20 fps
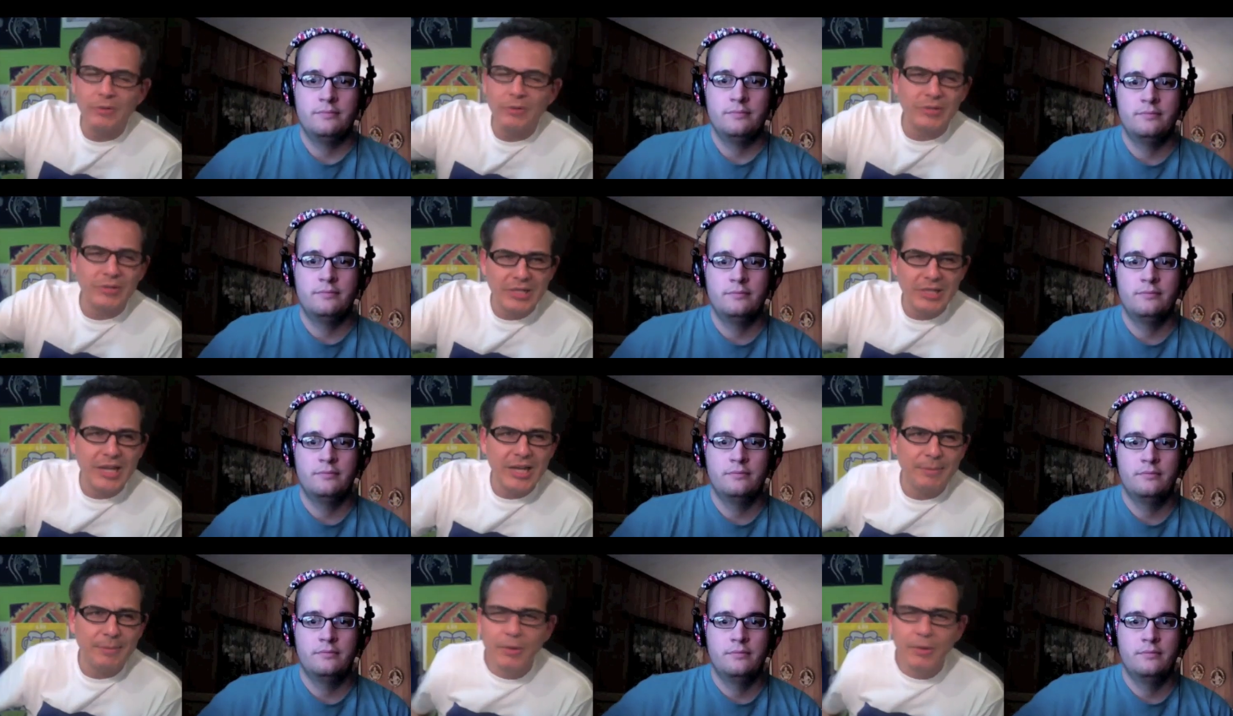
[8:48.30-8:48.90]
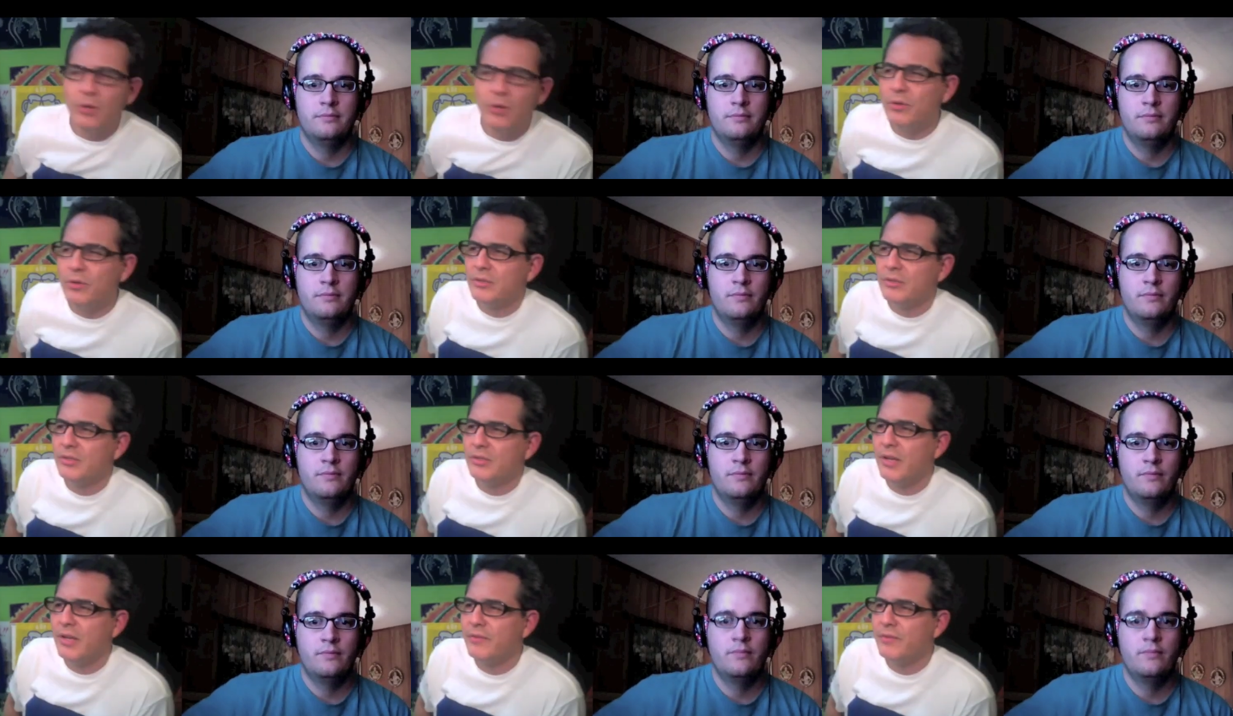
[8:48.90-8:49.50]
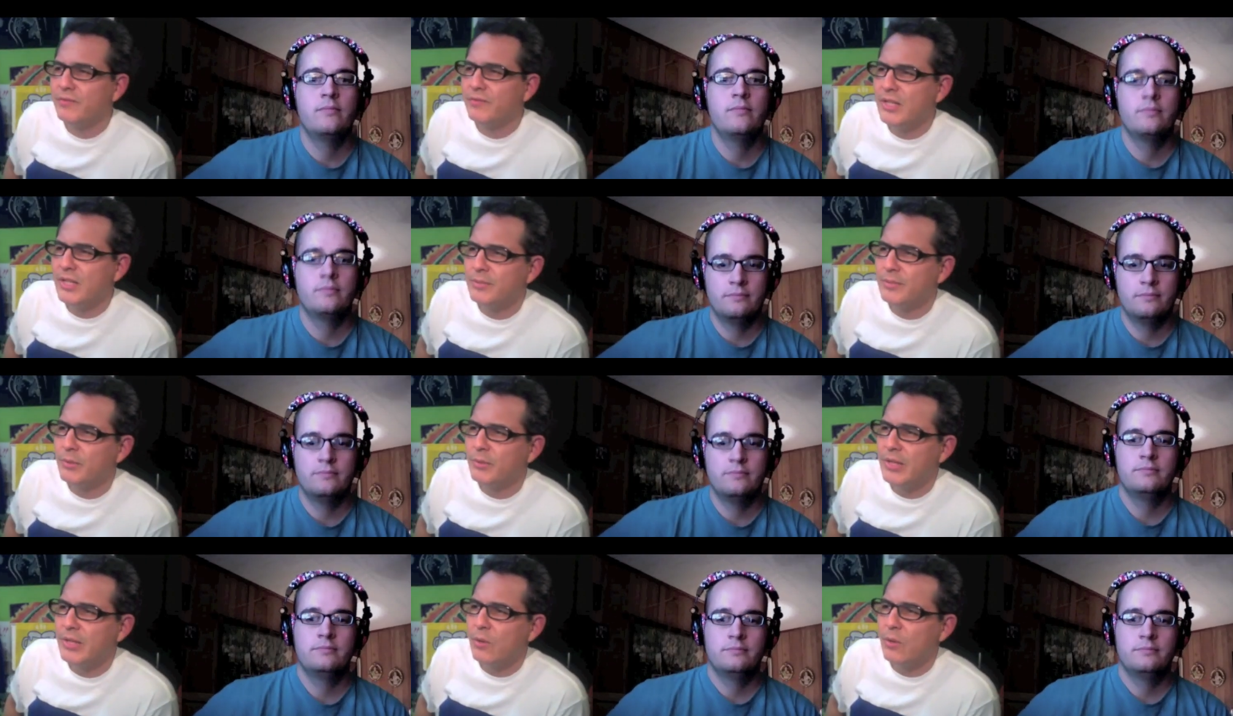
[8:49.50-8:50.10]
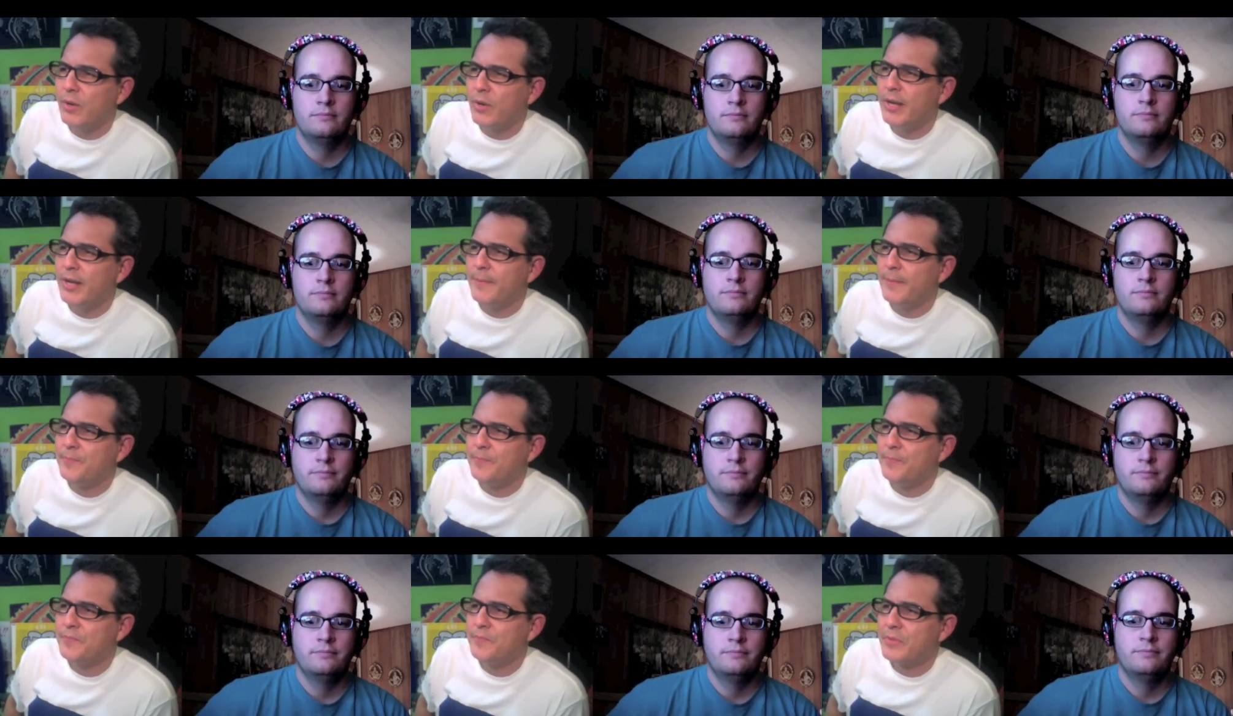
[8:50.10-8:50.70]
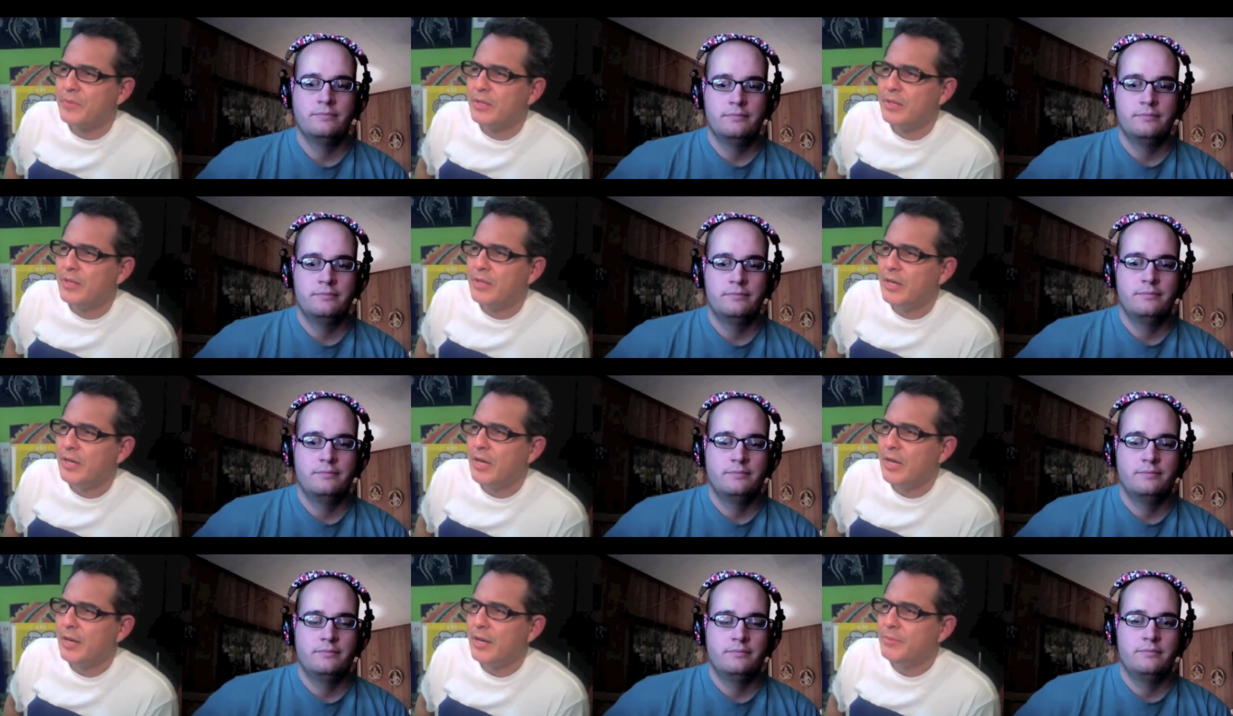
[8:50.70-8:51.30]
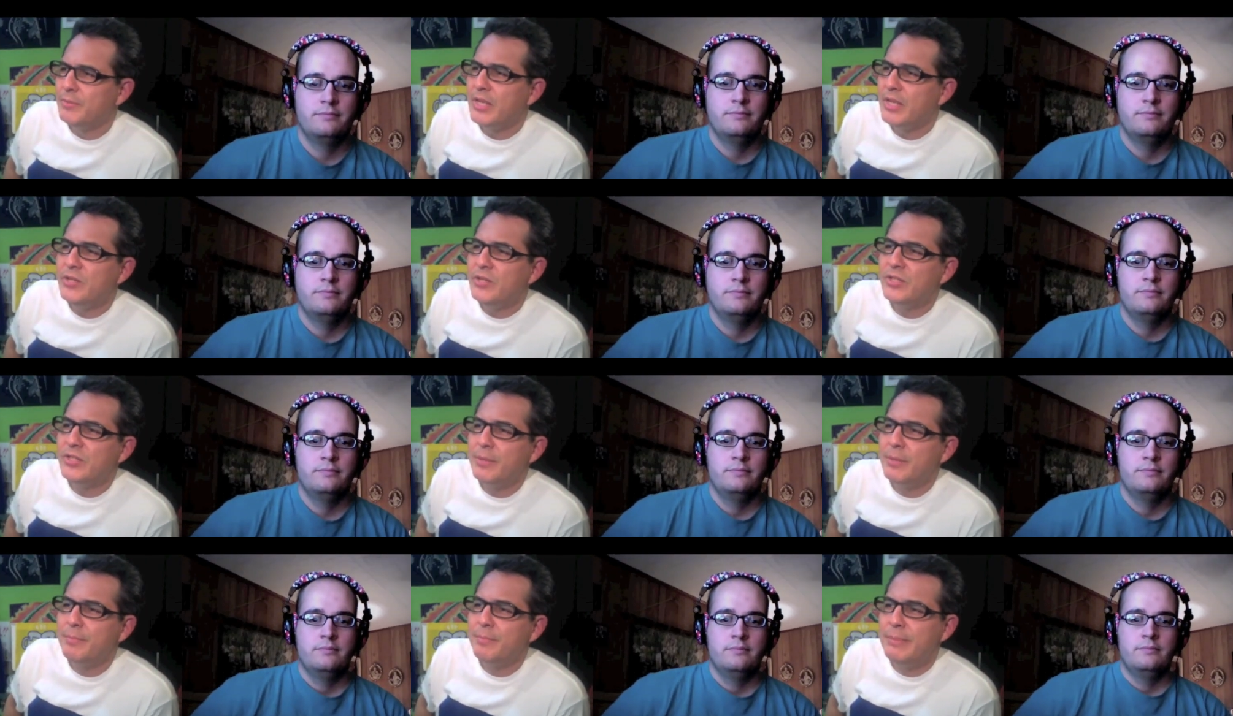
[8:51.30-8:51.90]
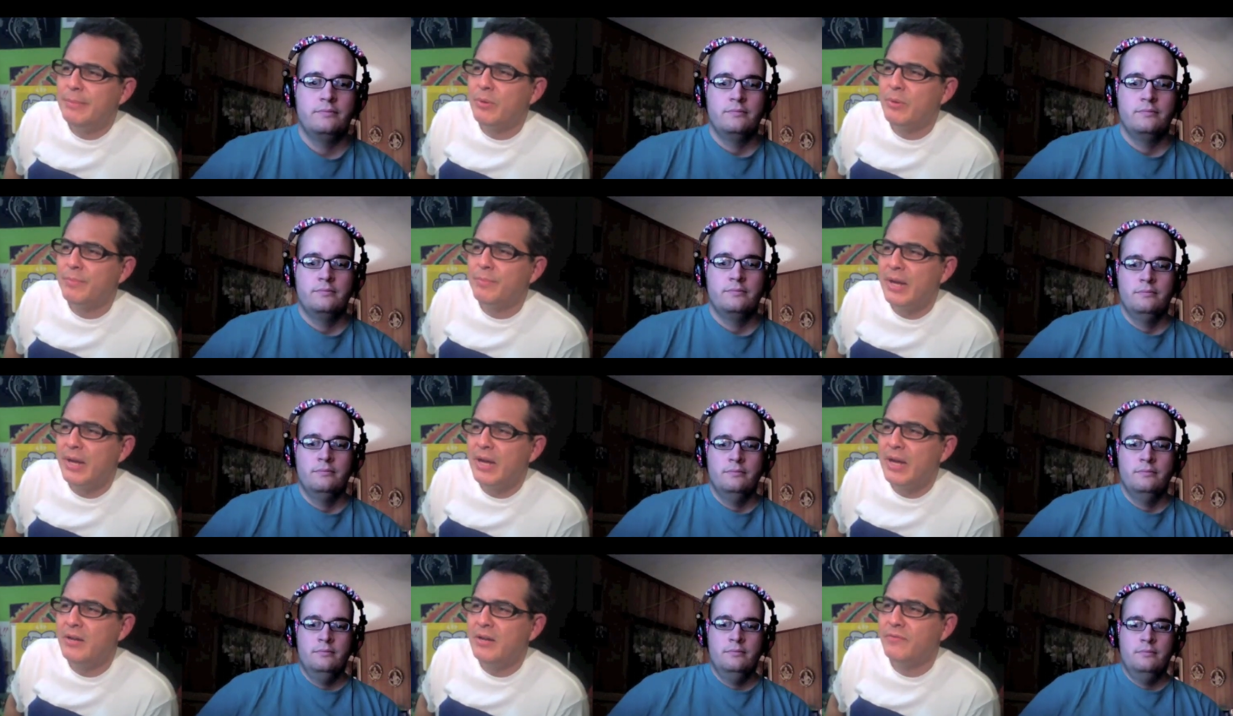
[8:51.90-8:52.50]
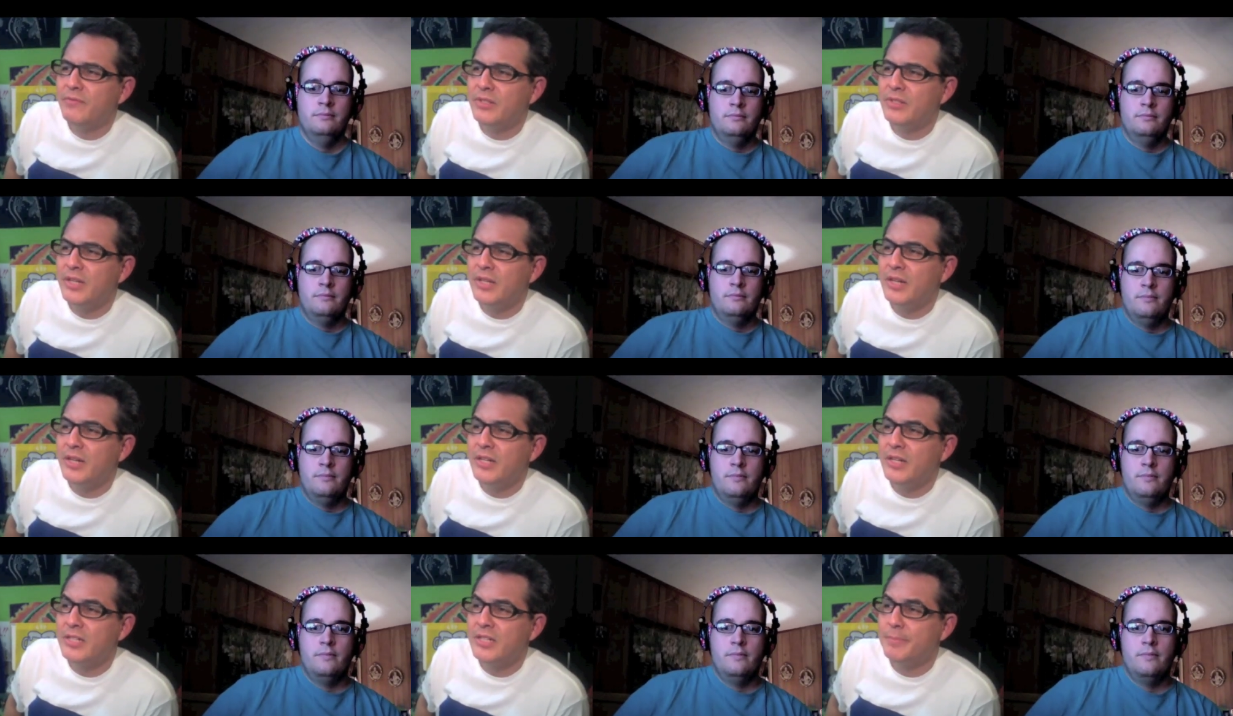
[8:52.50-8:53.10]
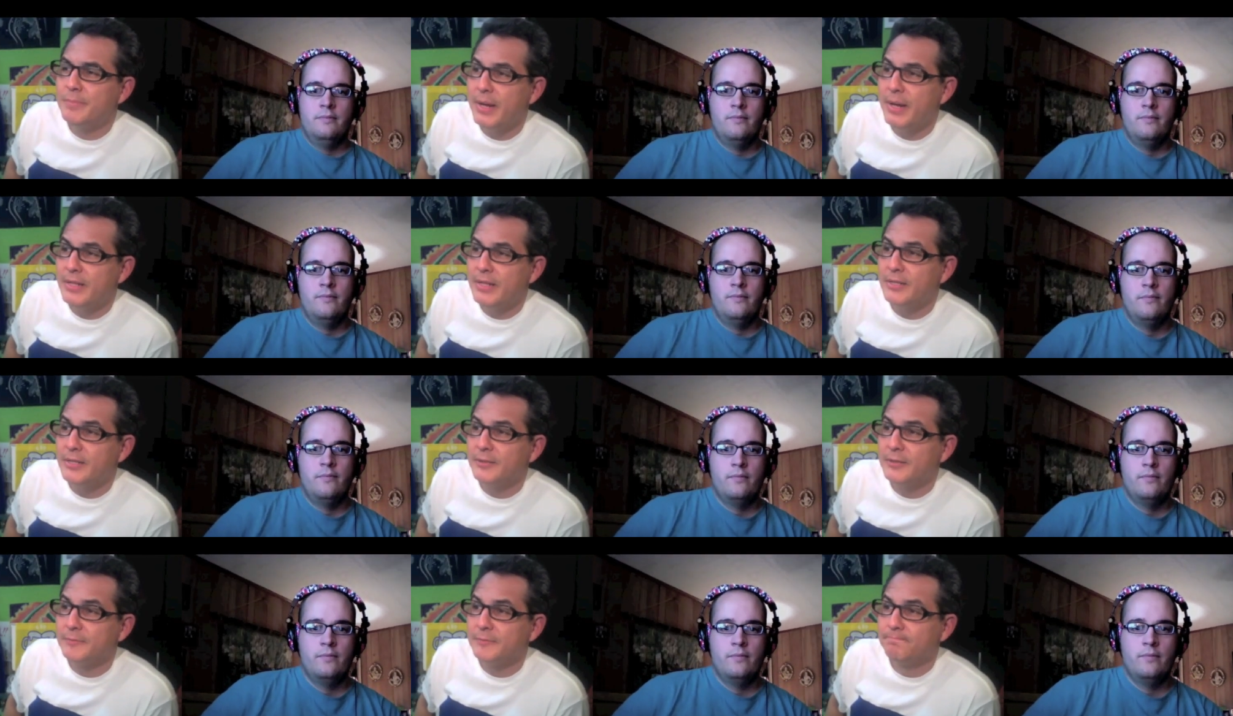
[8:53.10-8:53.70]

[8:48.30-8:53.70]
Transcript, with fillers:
Speaker 1: I would say yeah, both tough and flexible that way. Um, then you said be prepared for the unexpected.